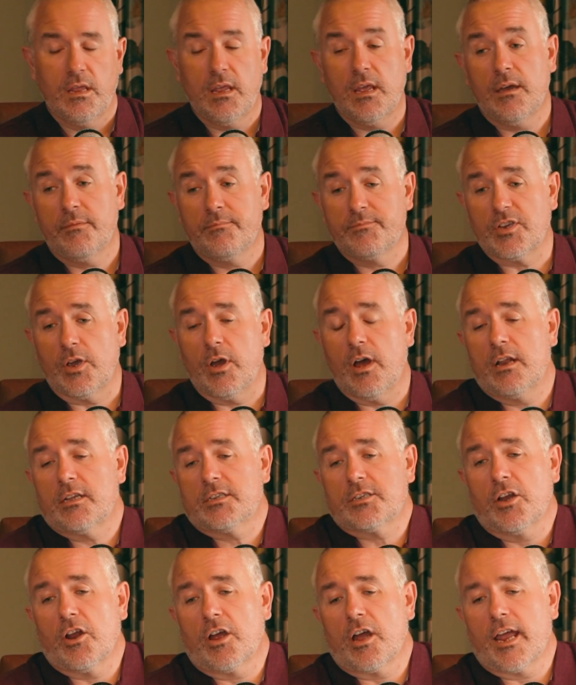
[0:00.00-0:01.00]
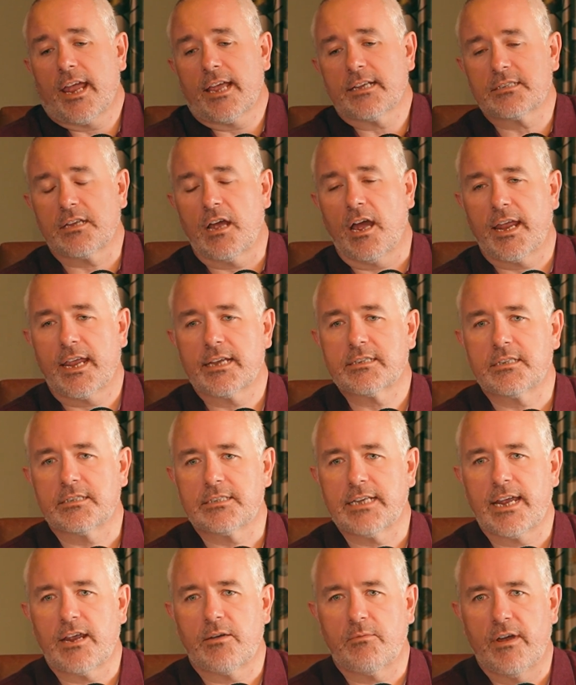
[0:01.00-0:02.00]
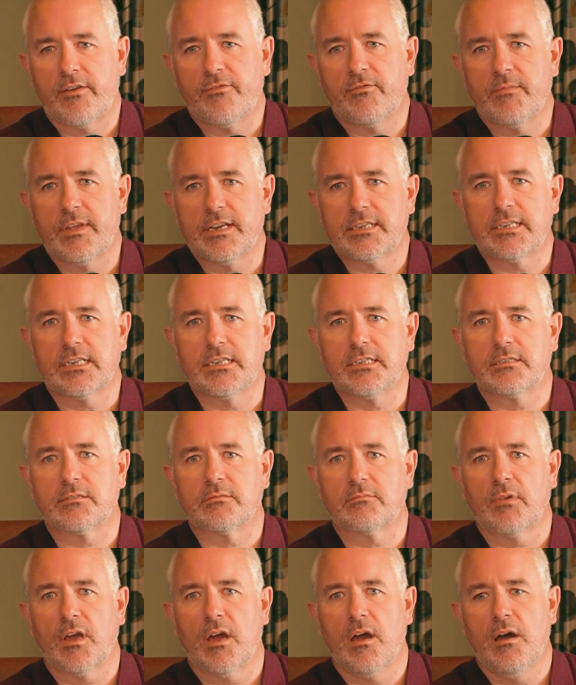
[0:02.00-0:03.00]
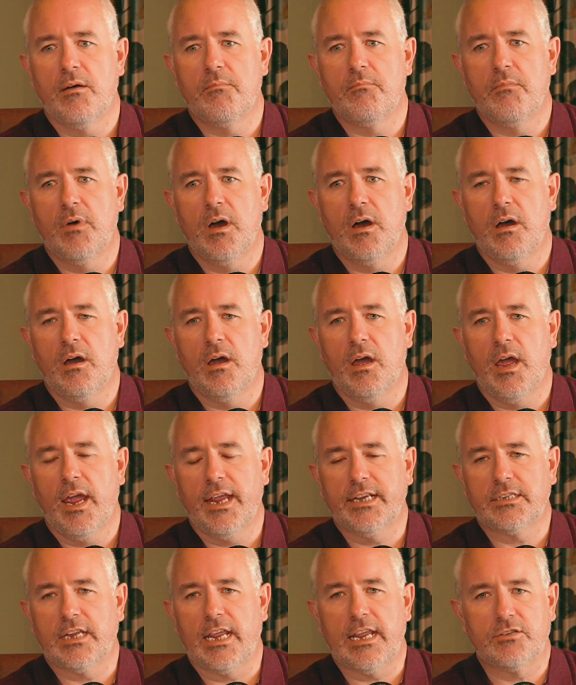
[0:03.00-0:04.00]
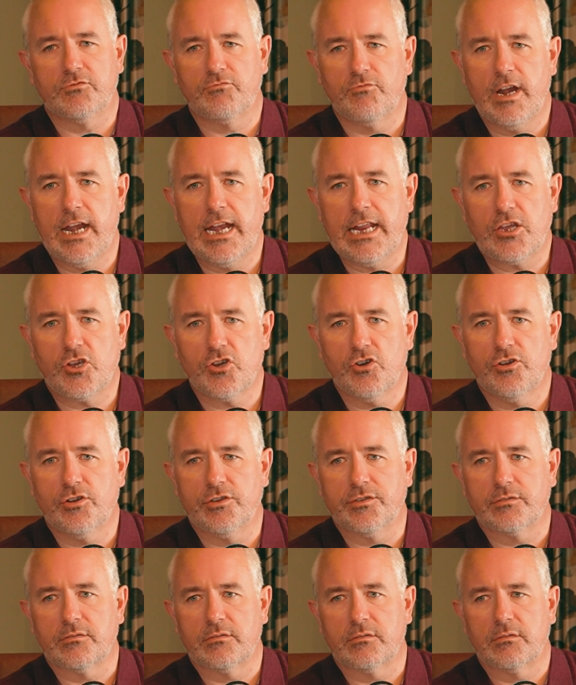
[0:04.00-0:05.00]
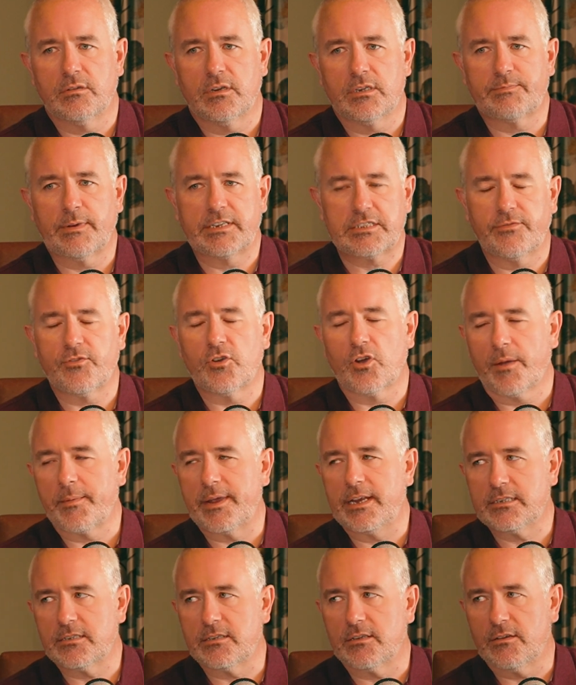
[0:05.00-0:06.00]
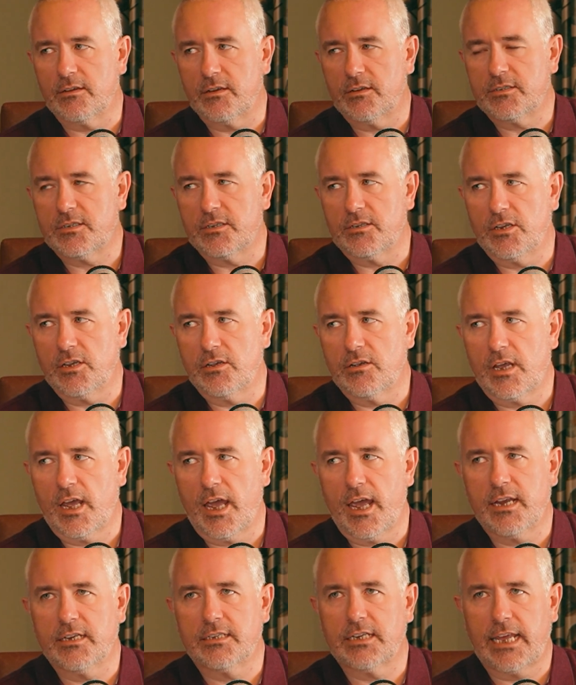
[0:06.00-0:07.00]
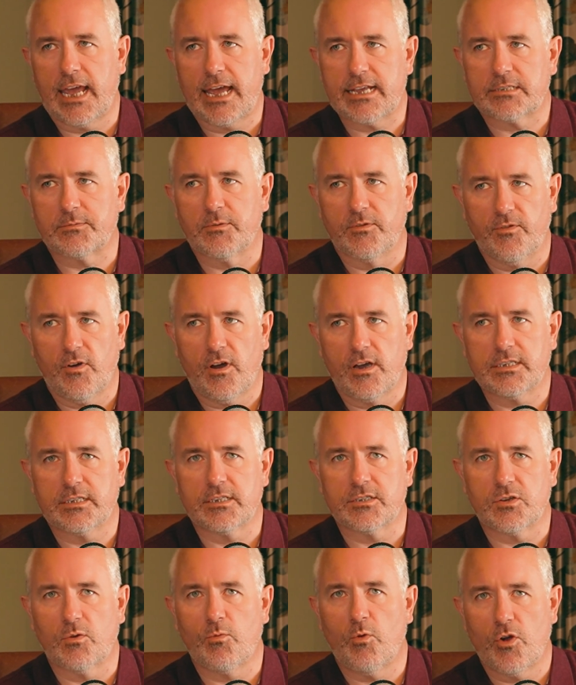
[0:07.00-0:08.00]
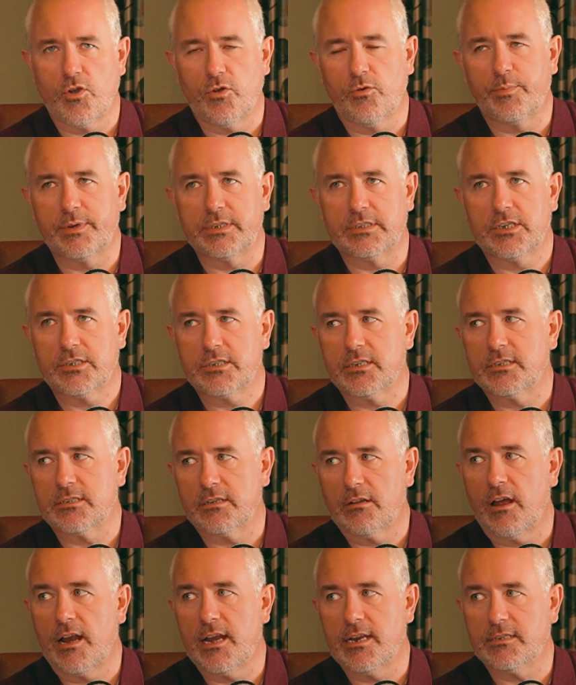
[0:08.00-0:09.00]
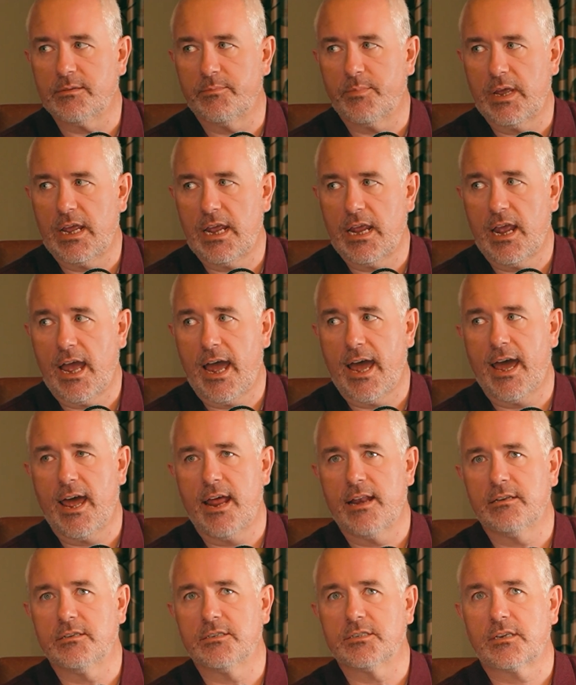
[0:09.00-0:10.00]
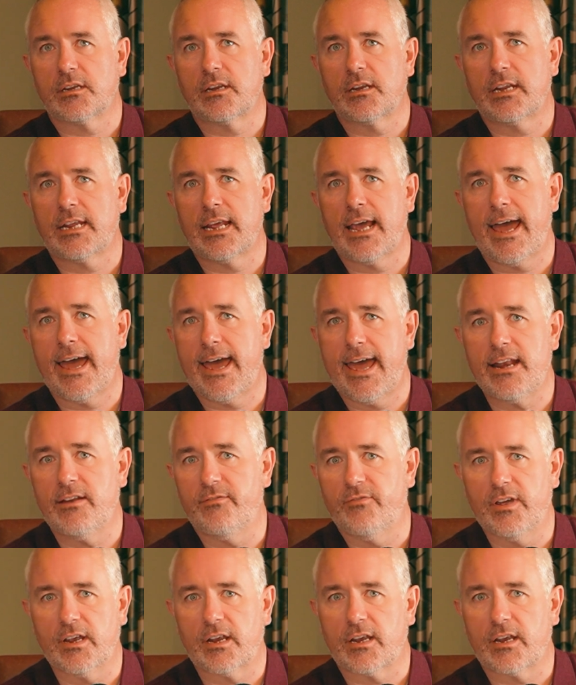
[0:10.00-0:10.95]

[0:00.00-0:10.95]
Yeah. So look, I guess the takeaway from this is it's really good, especially if you're coming into the UK, to get some advice as to what your position is likely to be and get ahead of it.